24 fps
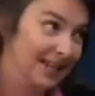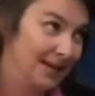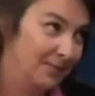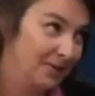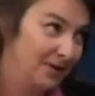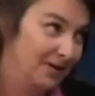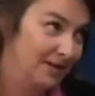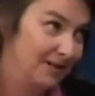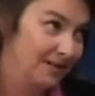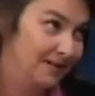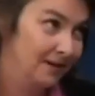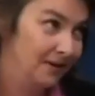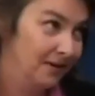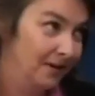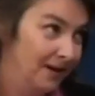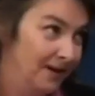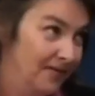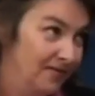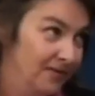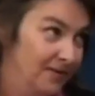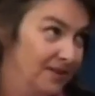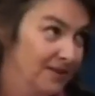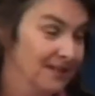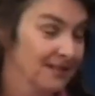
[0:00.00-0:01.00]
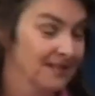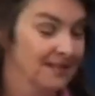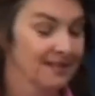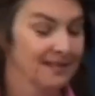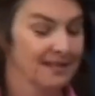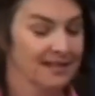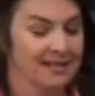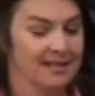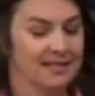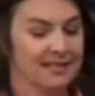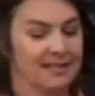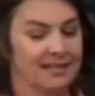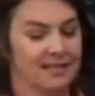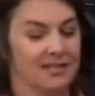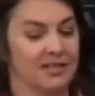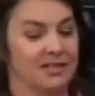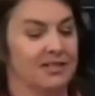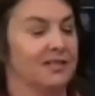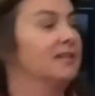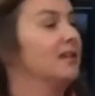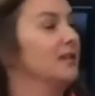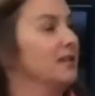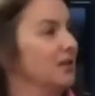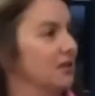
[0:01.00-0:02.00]
the celebrities are great for this and this
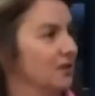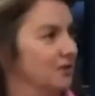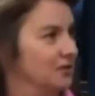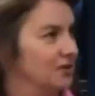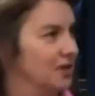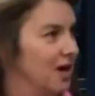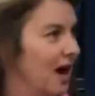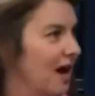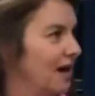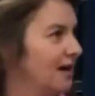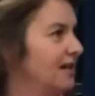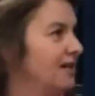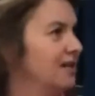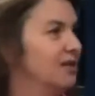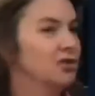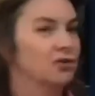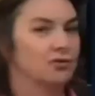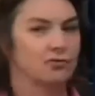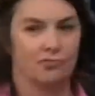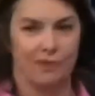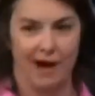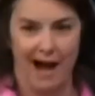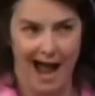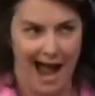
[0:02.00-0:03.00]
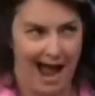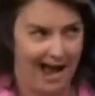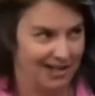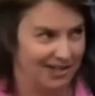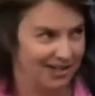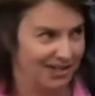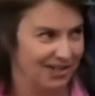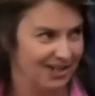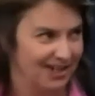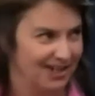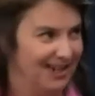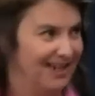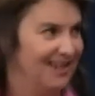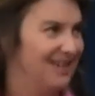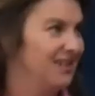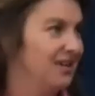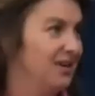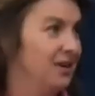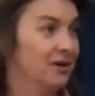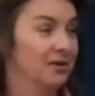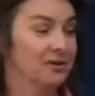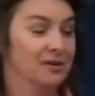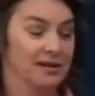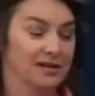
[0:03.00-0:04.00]
is you know talking trash
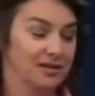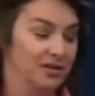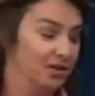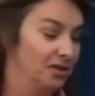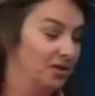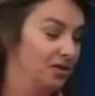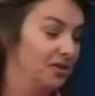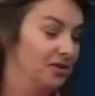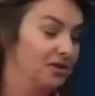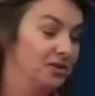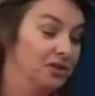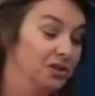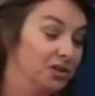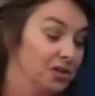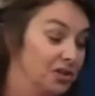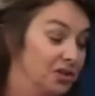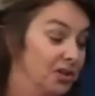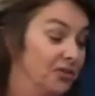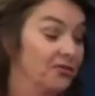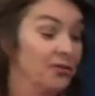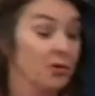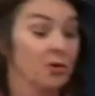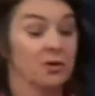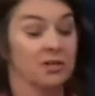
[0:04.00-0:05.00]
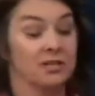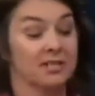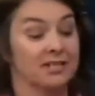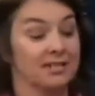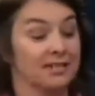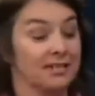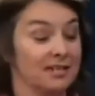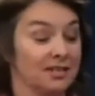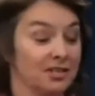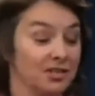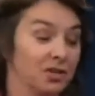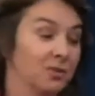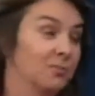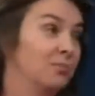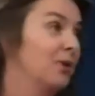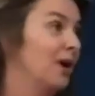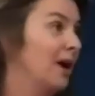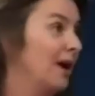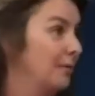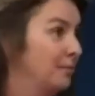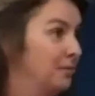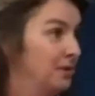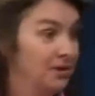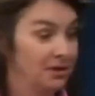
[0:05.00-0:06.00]
you know your your divorces your
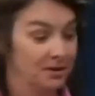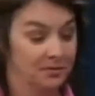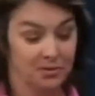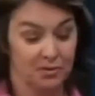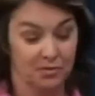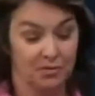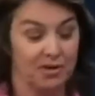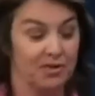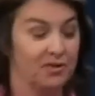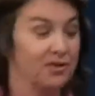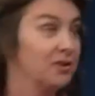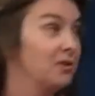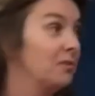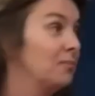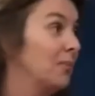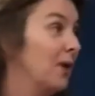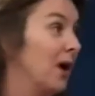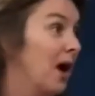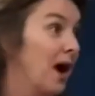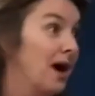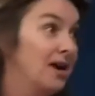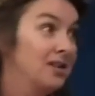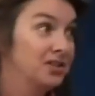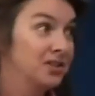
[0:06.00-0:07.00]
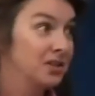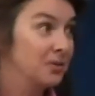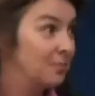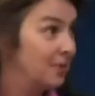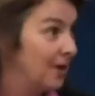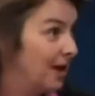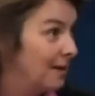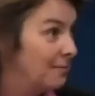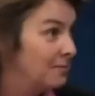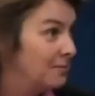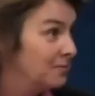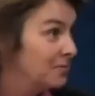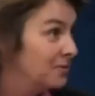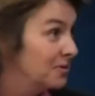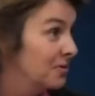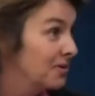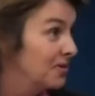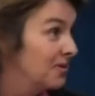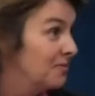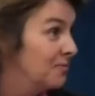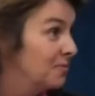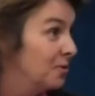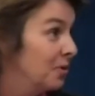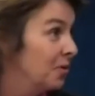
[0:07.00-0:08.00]
problems with your boss your problems
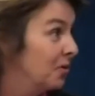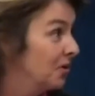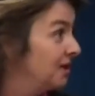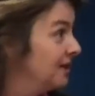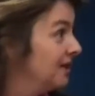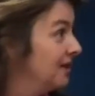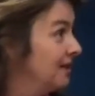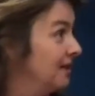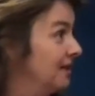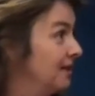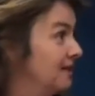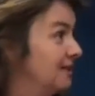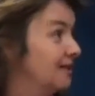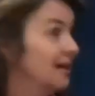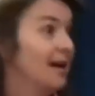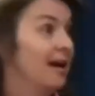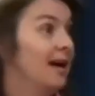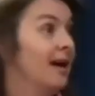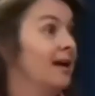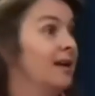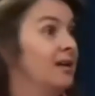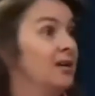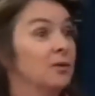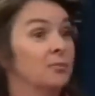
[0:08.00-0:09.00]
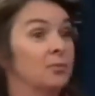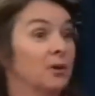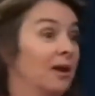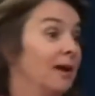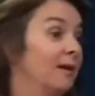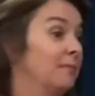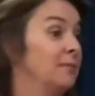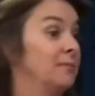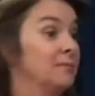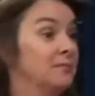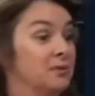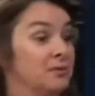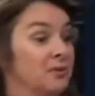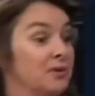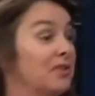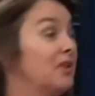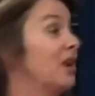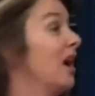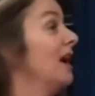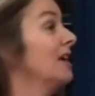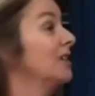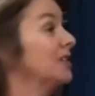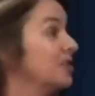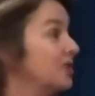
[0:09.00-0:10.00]
with employees your problems
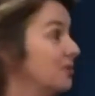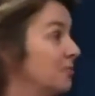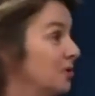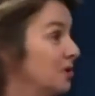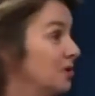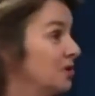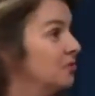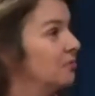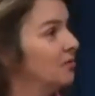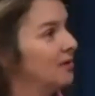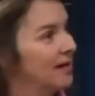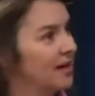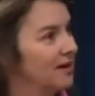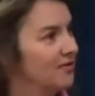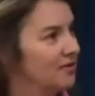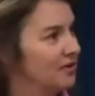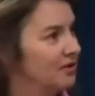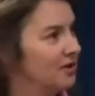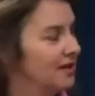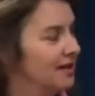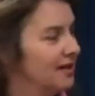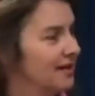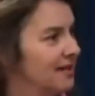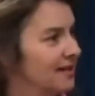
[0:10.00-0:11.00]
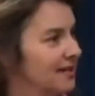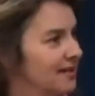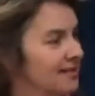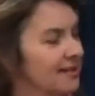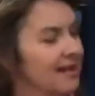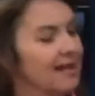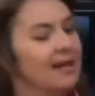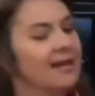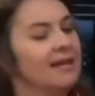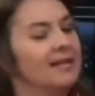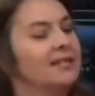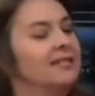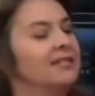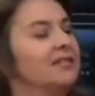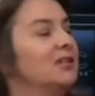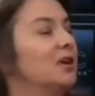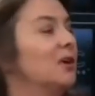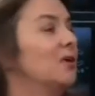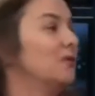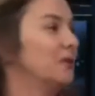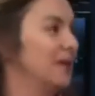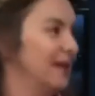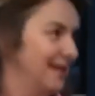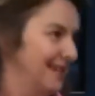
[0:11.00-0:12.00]
with customers whatever it is
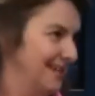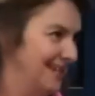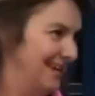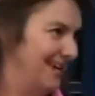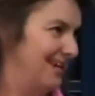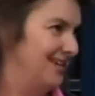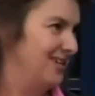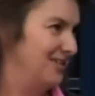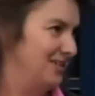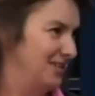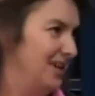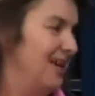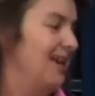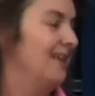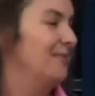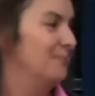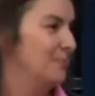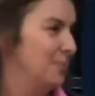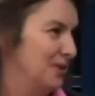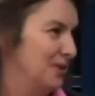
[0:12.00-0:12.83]
don't engage